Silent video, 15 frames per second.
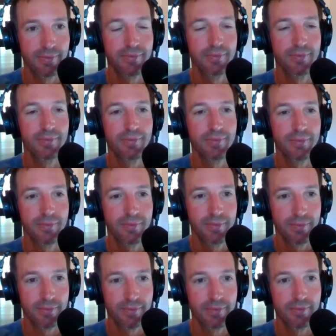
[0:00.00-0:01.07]

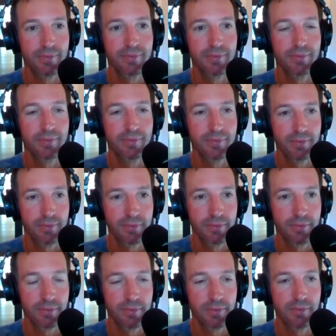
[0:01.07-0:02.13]

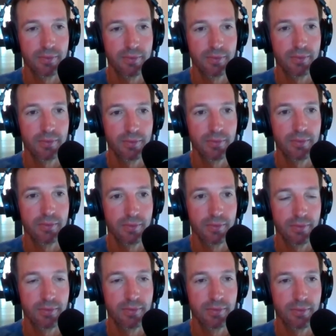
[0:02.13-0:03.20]

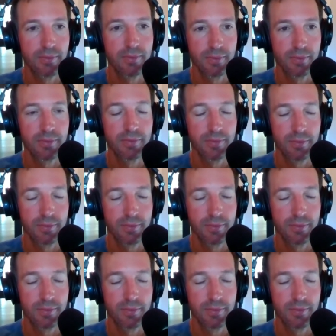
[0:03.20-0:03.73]
This person isn't speaking.